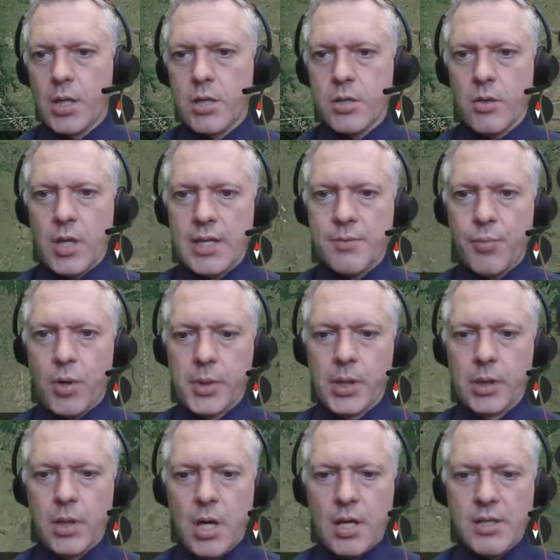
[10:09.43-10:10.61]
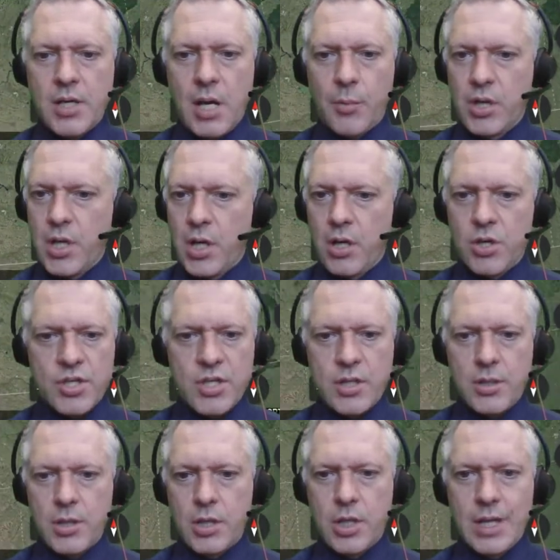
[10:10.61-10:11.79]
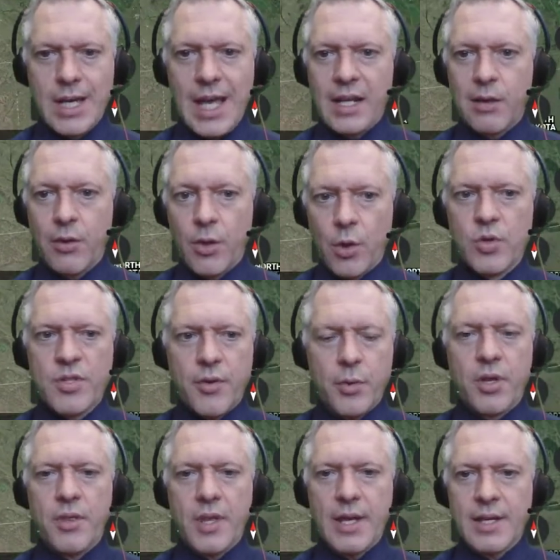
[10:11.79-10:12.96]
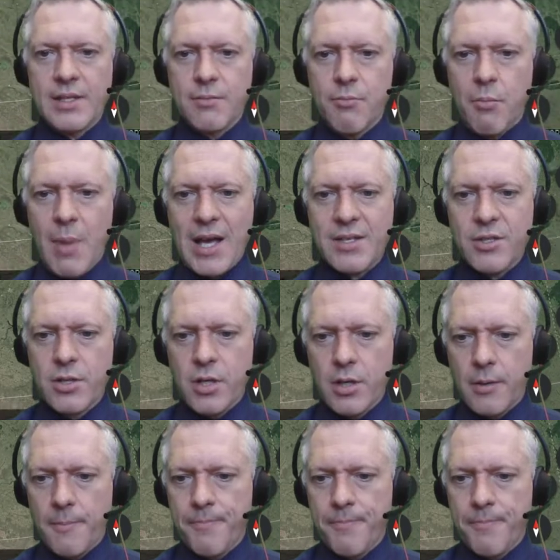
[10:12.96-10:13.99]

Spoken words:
So that's probably a lot of time right there, just getting those 3 things mastered.